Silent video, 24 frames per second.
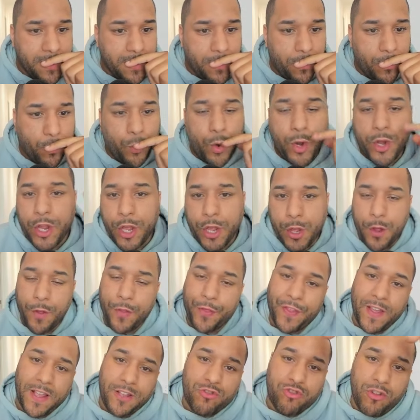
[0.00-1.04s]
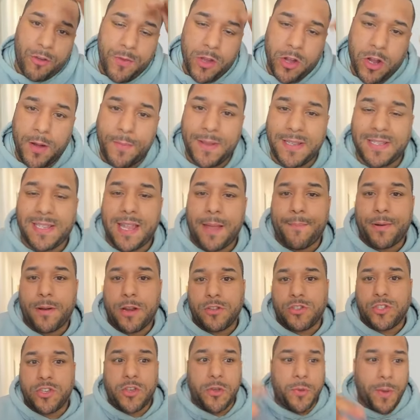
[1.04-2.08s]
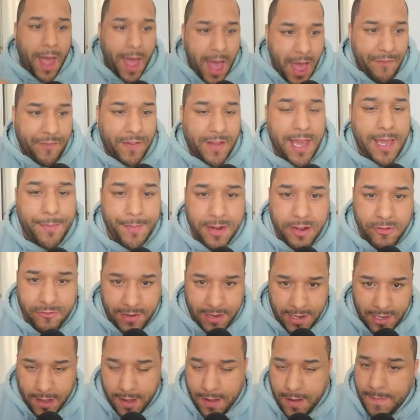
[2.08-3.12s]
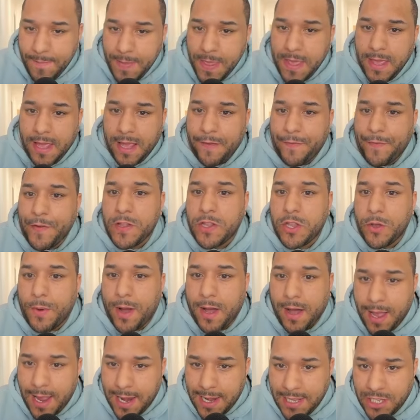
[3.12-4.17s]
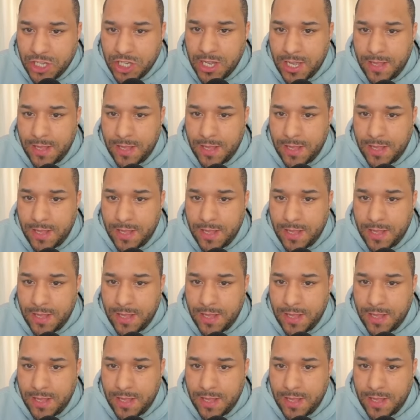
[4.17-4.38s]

What do you think? Drop your comments down below. Do you have Gaming Arena? If you do, I highly